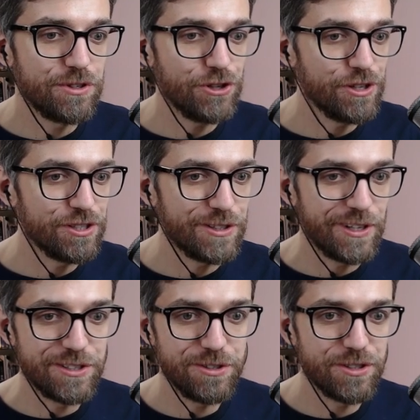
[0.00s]
just
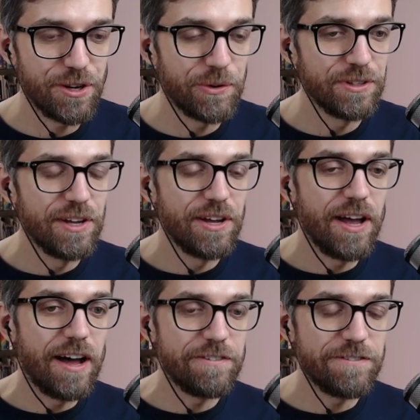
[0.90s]
as you saw it,
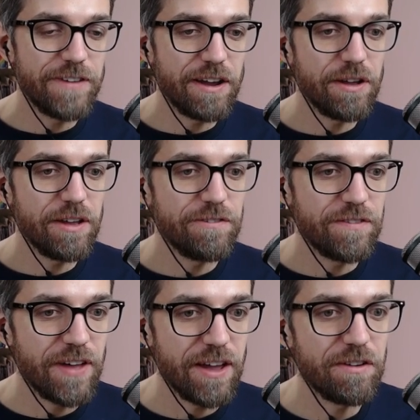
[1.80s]
a very,
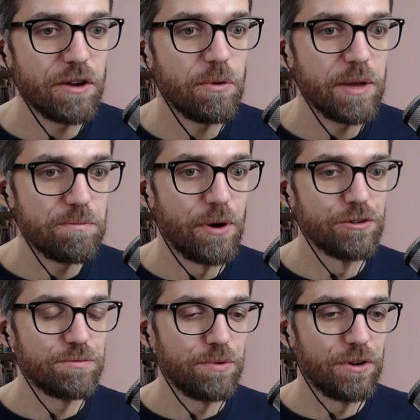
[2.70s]
very quick
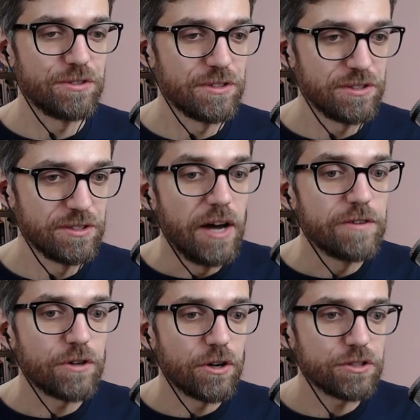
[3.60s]
post process.
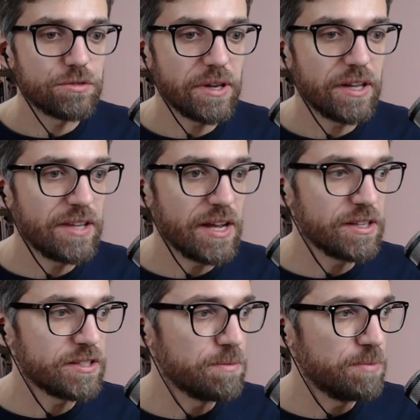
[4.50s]
Of course, we can take
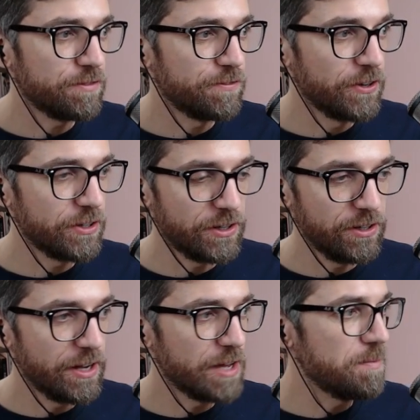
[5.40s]
this a bit further
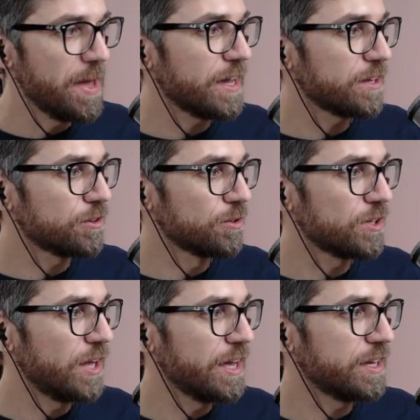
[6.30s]
and make it look
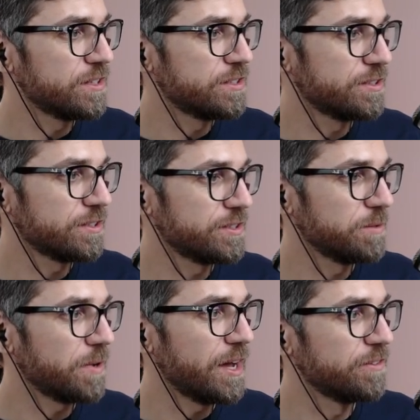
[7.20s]
like it's
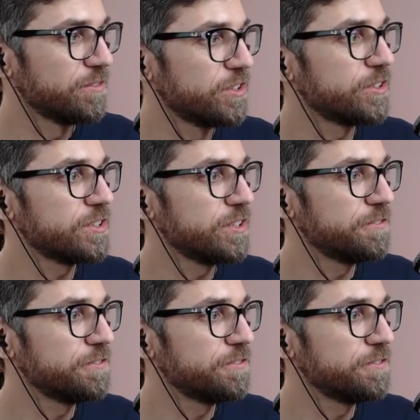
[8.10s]
some kind of dirty